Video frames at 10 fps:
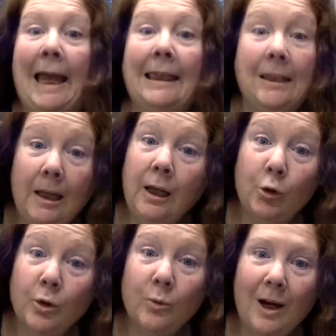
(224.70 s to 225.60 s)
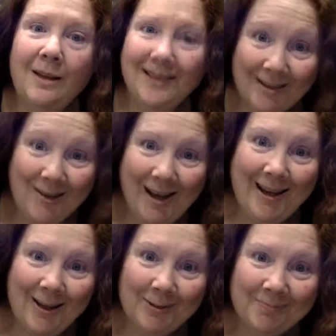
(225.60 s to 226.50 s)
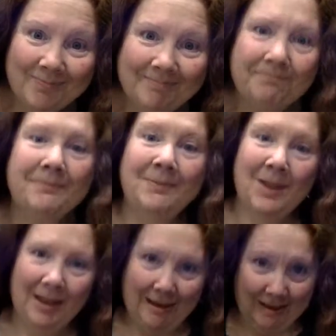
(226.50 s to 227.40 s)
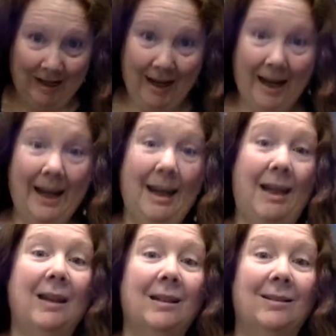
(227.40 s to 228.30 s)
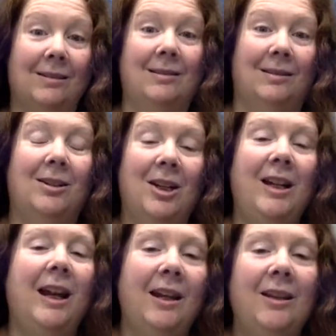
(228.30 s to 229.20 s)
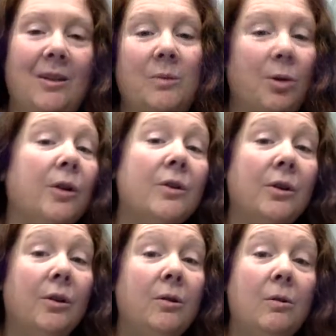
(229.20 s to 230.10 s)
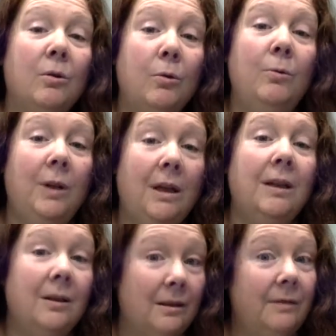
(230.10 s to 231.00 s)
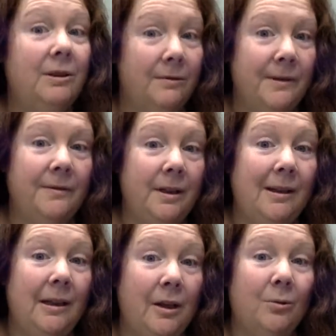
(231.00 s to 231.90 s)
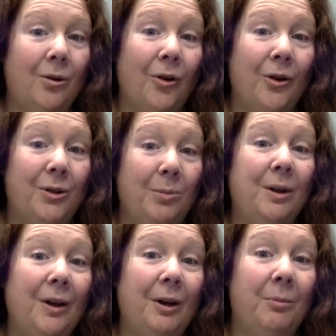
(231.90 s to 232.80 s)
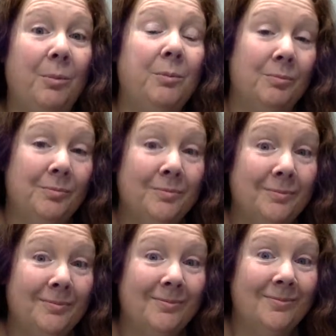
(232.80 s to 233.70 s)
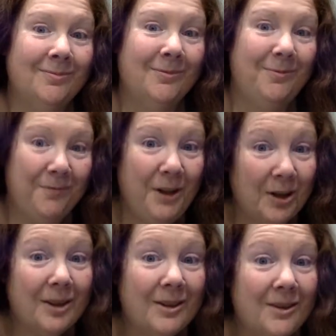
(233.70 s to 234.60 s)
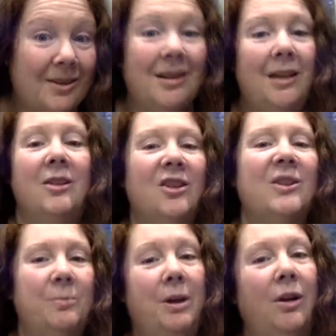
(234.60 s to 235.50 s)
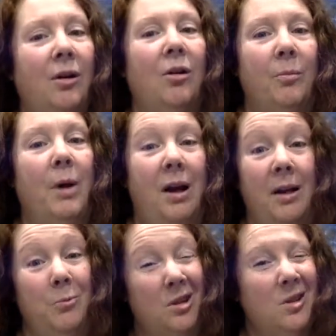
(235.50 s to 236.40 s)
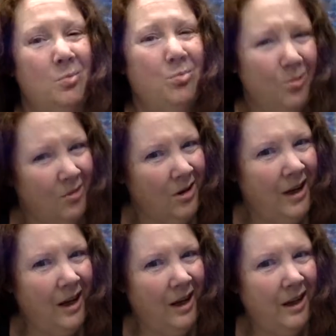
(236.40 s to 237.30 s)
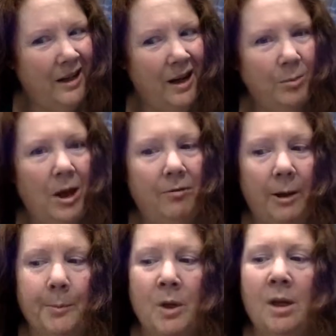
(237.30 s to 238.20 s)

The Tiki Torch Whites in Ohio, they created this person who needed to live to 50 in order to become fearless in just speaking her mind, which is pretty damn loving.